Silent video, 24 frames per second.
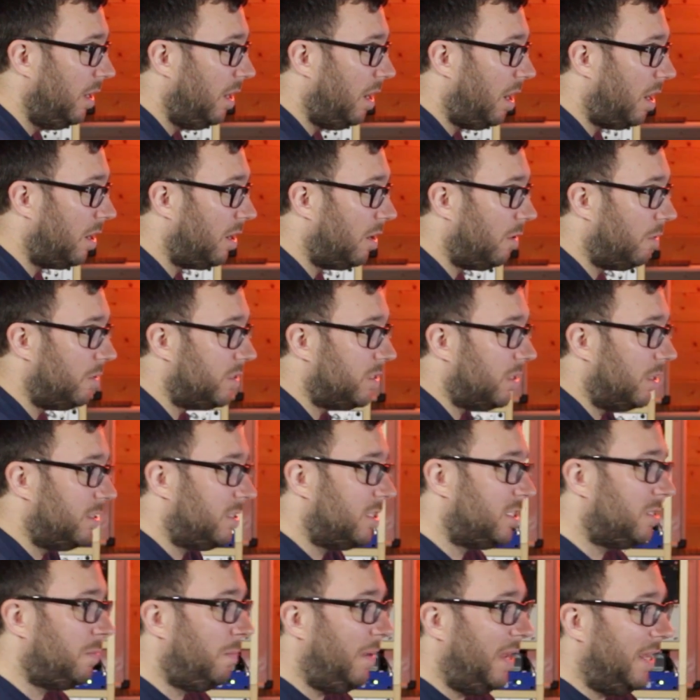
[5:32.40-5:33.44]
And I always like to
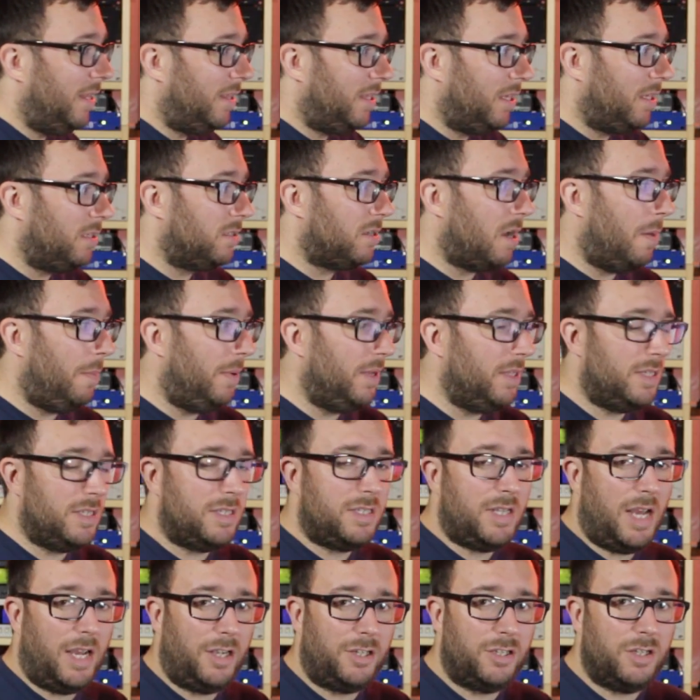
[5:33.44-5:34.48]
split things up into
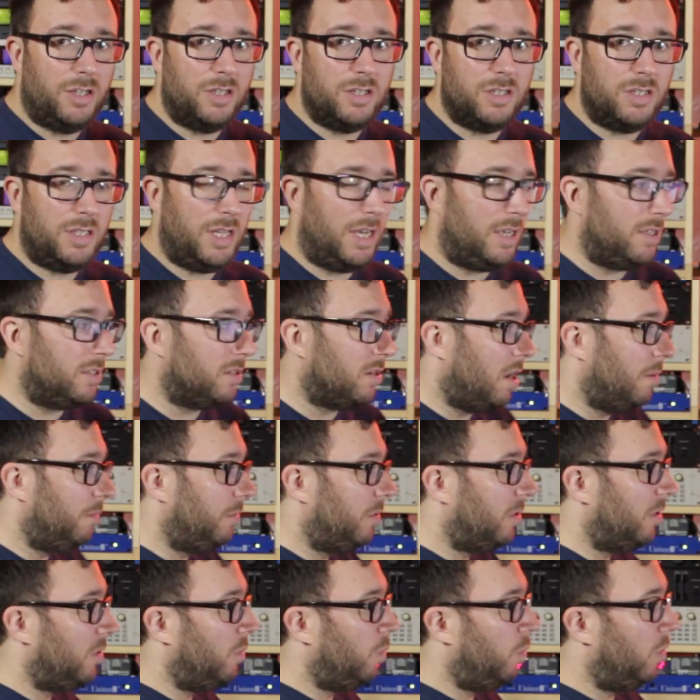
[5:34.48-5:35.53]
sections, things that I'm
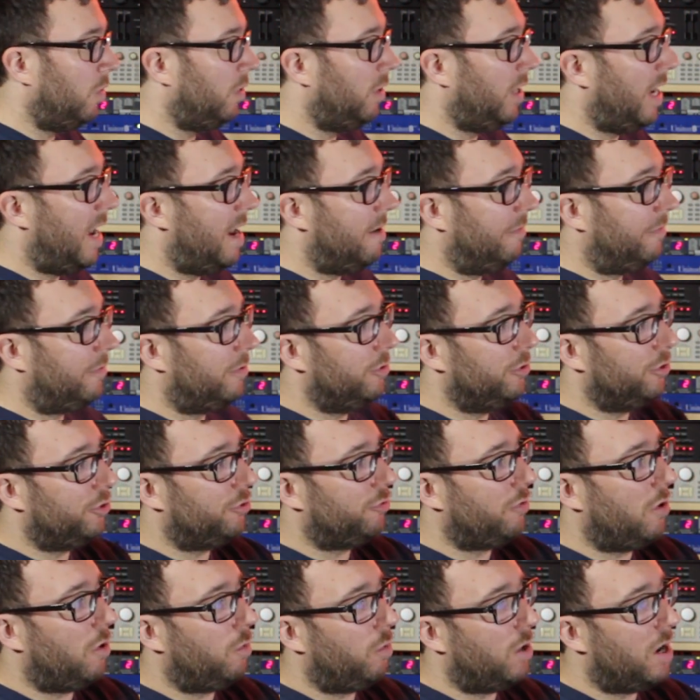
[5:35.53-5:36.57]
going to want to have
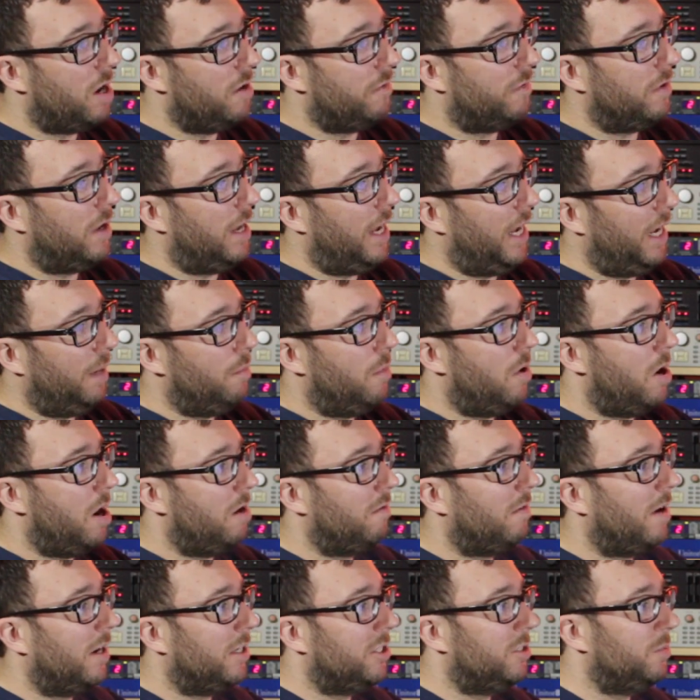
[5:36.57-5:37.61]
control over in my
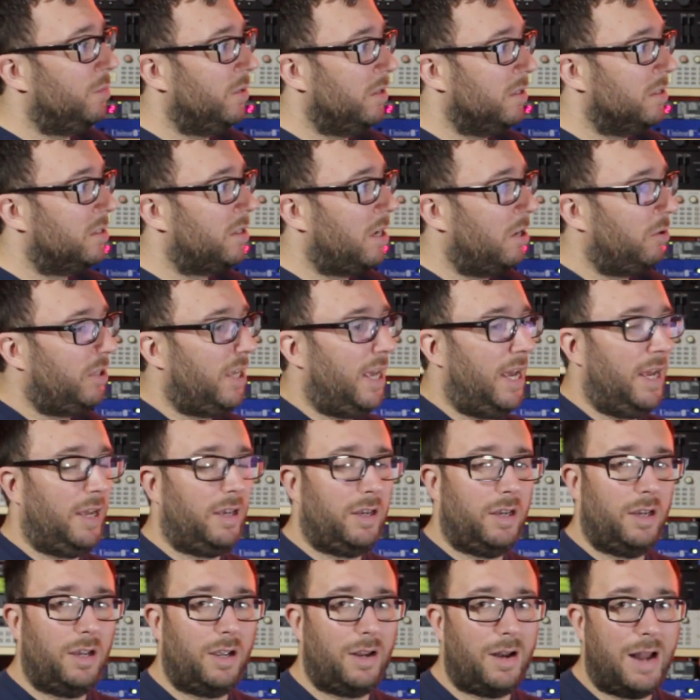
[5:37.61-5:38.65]
arrangement. So
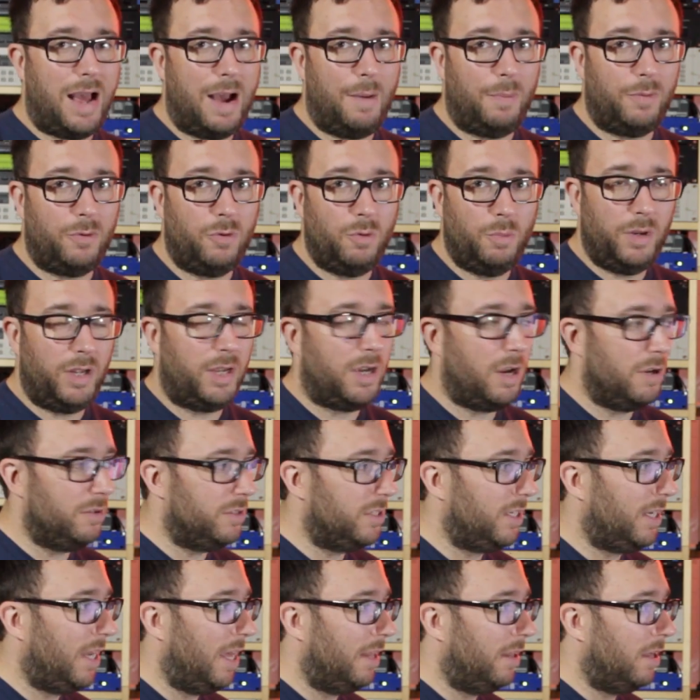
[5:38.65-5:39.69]
kick and clap normally go
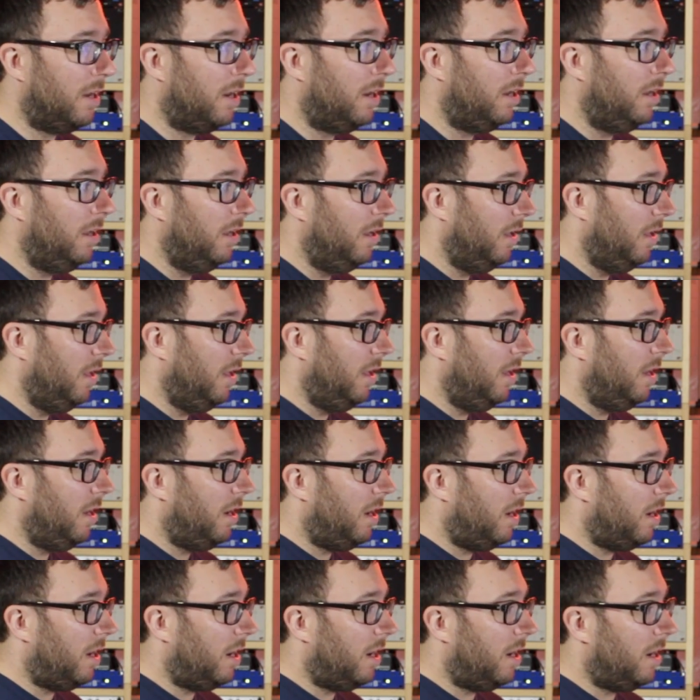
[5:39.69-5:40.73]
together.
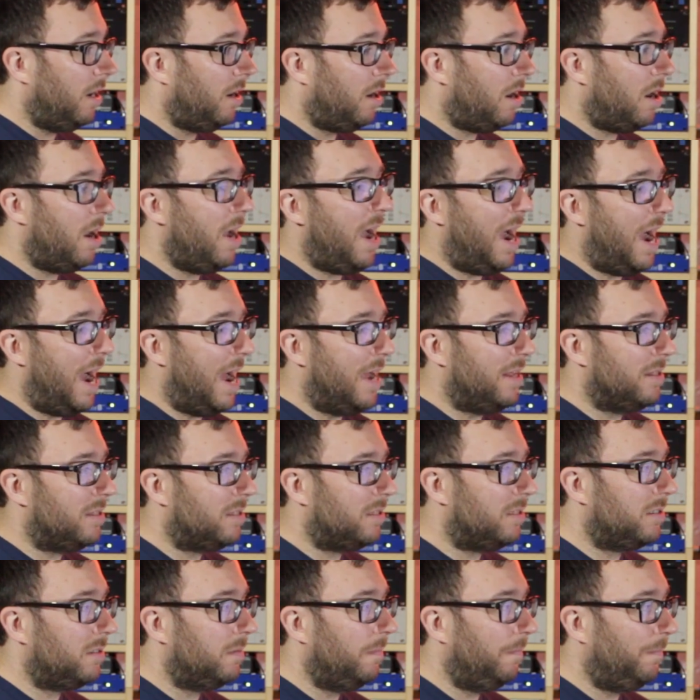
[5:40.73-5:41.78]

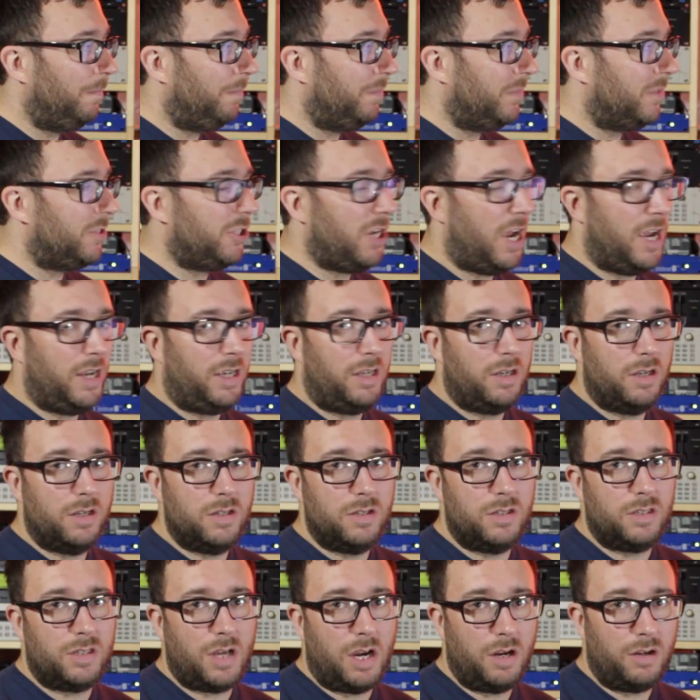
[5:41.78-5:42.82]
Hi-hats,
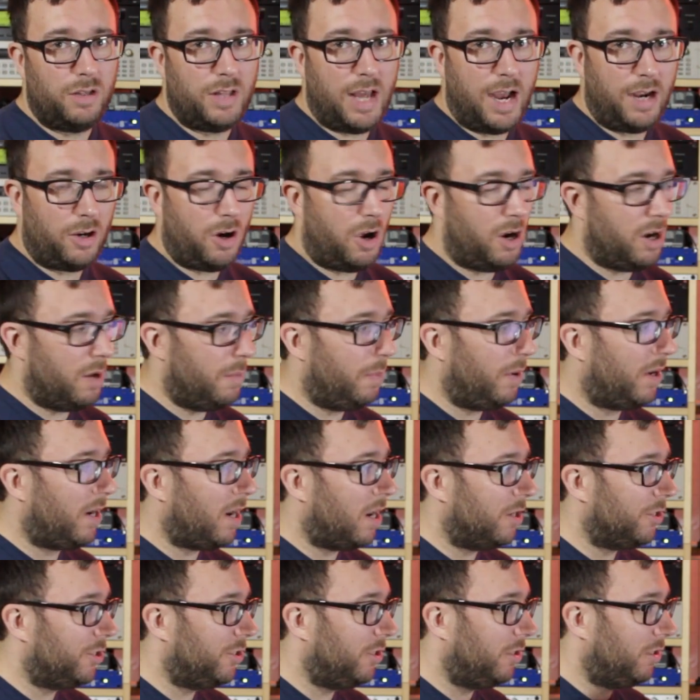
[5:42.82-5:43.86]
shakers, that kind of
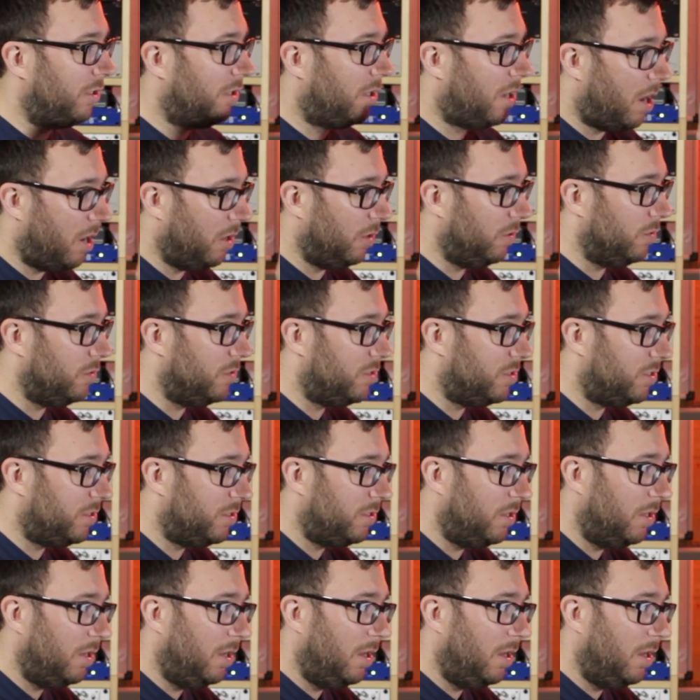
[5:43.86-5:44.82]
percussion goes